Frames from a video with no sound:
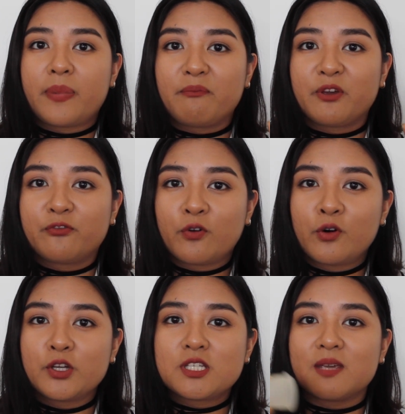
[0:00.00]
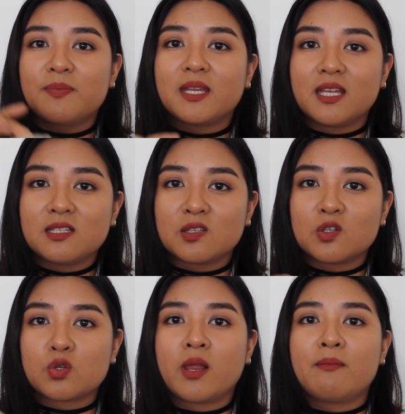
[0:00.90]
But before you tip it into
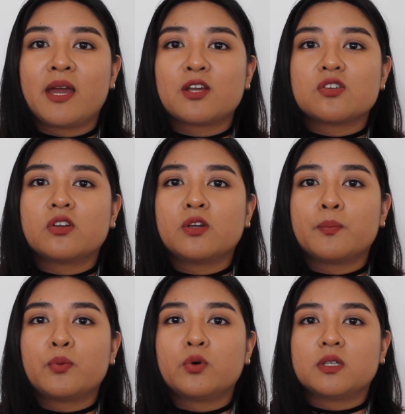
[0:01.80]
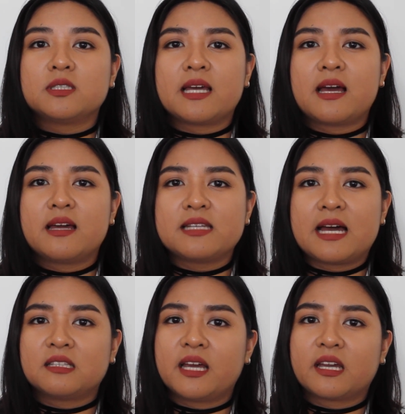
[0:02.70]
the toilet, make sure you put
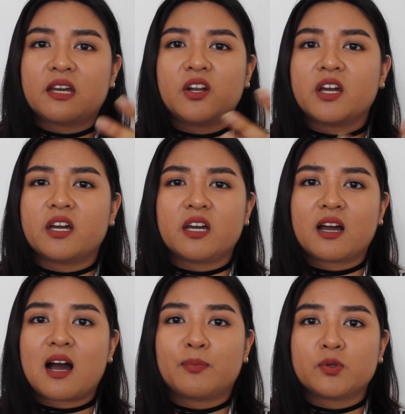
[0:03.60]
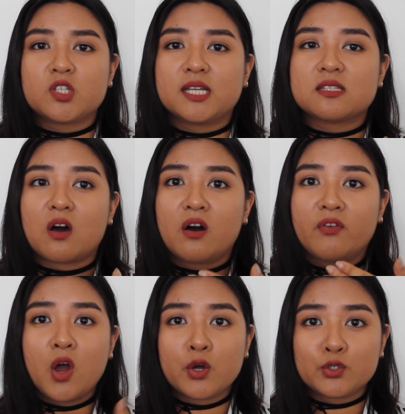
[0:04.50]
down, like, I don't know, a couple sheets
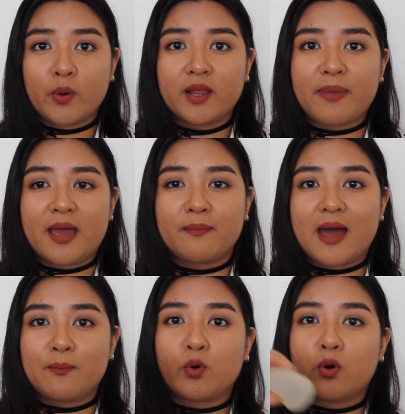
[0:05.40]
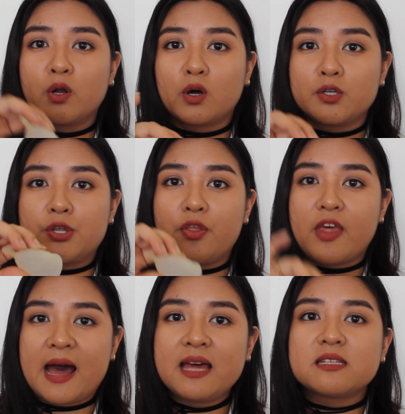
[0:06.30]
of toilet paper and pour it onto
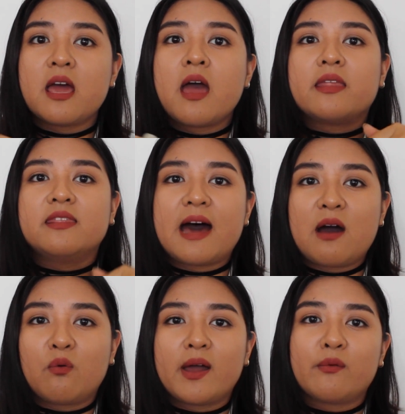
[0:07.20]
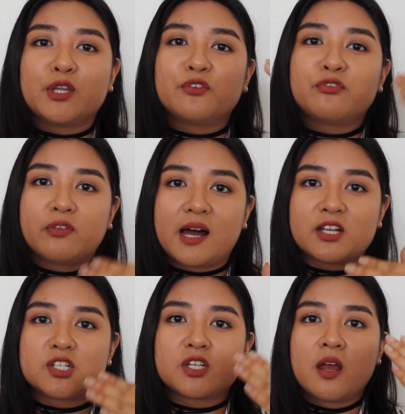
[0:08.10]
that. That way when you
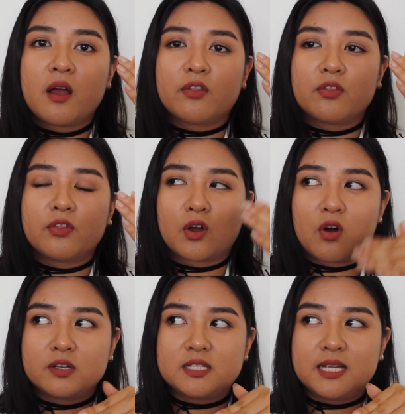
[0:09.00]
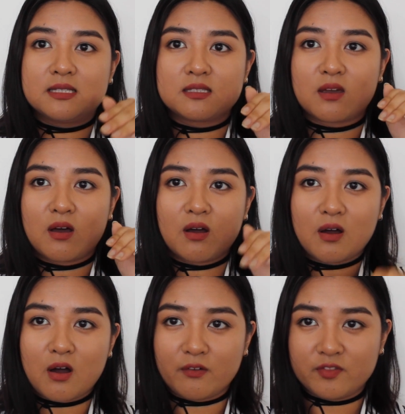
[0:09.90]
flush the contents
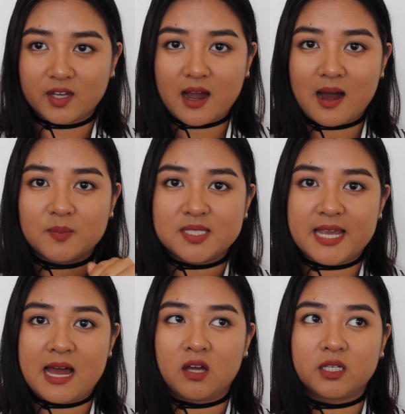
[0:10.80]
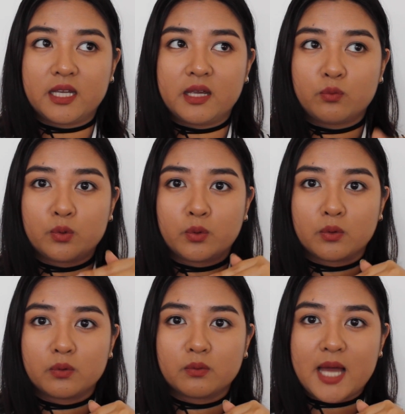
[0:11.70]
of the cup down, it
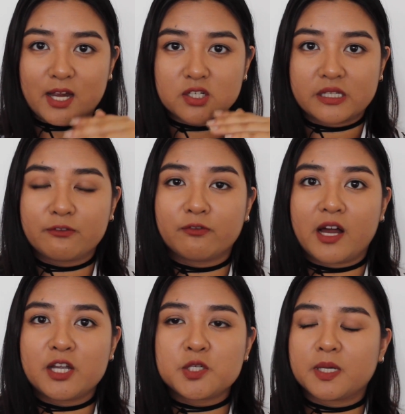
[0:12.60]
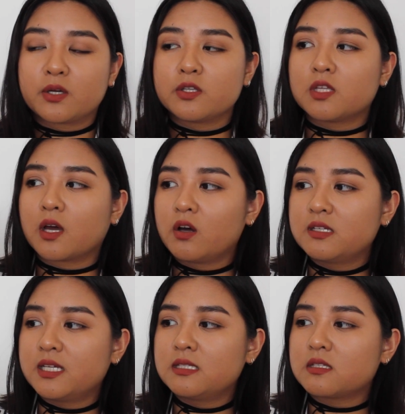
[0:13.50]
will actually flush, because the
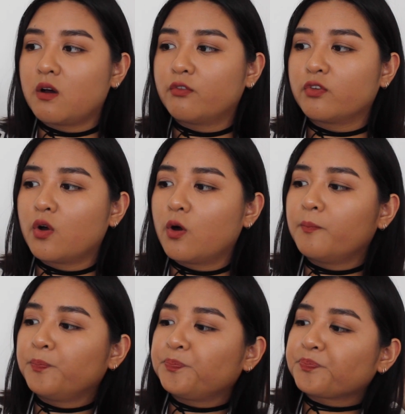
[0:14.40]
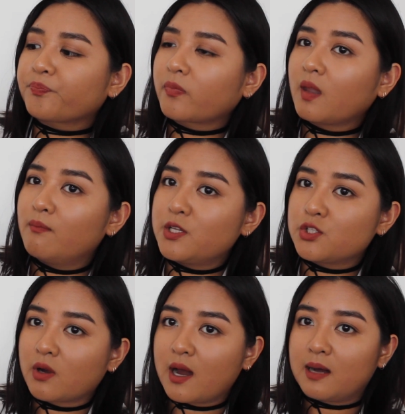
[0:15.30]
contents of your
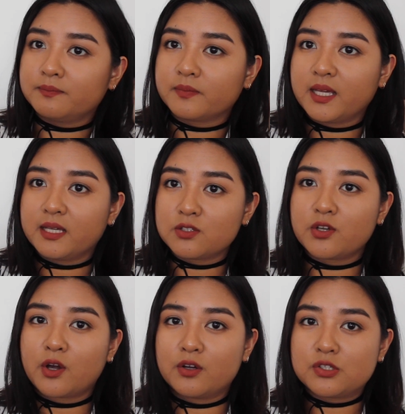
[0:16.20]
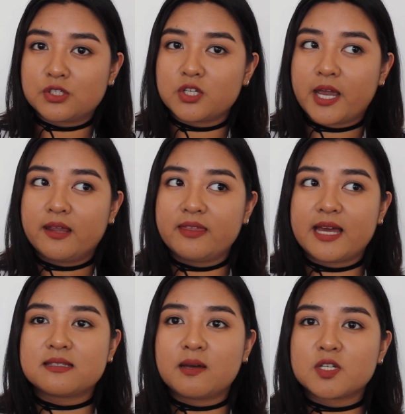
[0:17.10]
menstrual cup is so concentrated
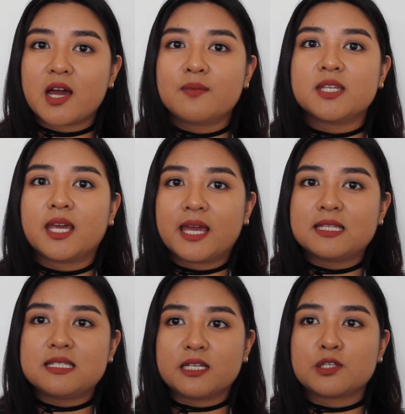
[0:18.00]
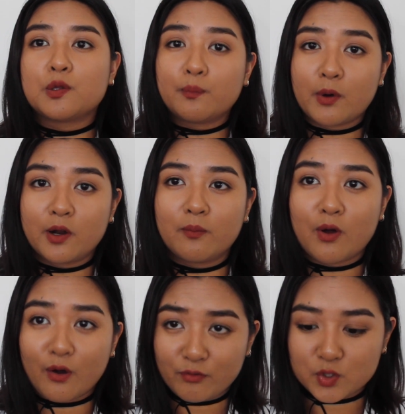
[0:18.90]
that sometimes it can stick to the bottom
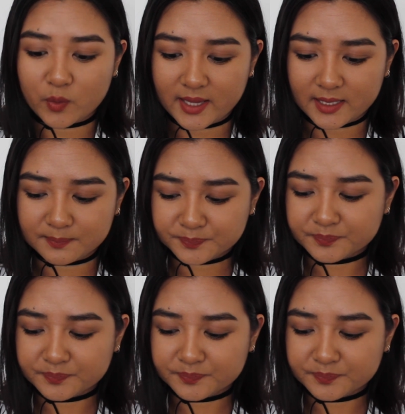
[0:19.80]
of the toilet.